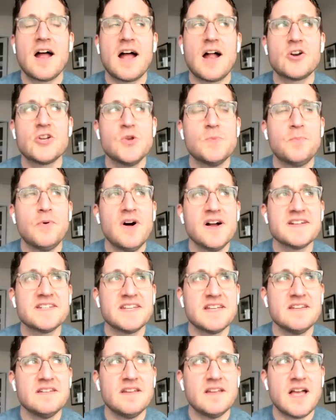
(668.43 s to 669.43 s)
Are you plugged
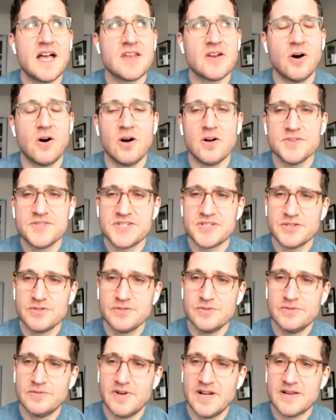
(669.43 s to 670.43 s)
in at all
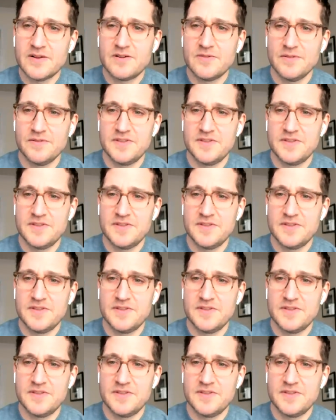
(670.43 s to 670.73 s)
to like